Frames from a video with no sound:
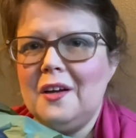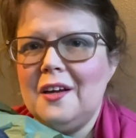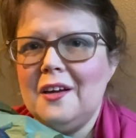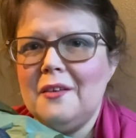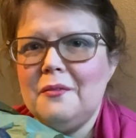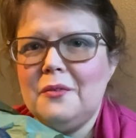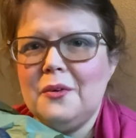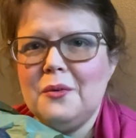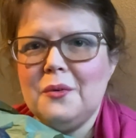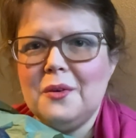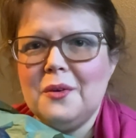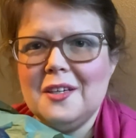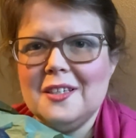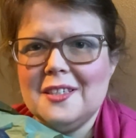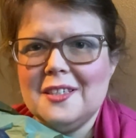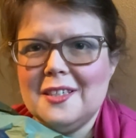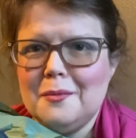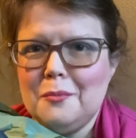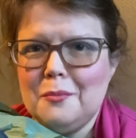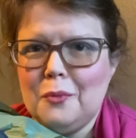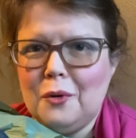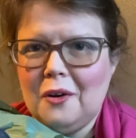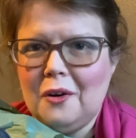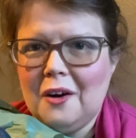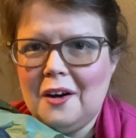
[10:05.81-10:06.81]
if you want to see
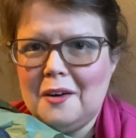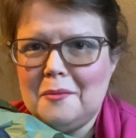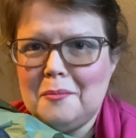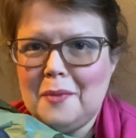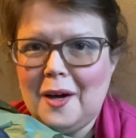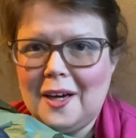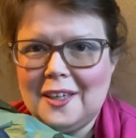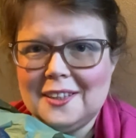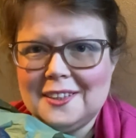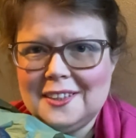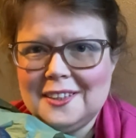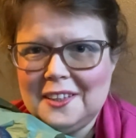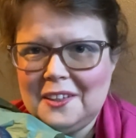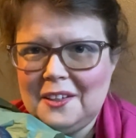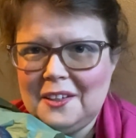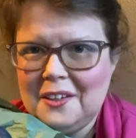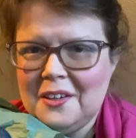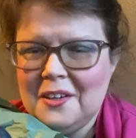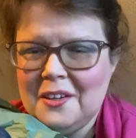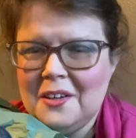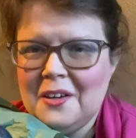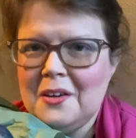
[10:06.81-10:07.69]
more unboxing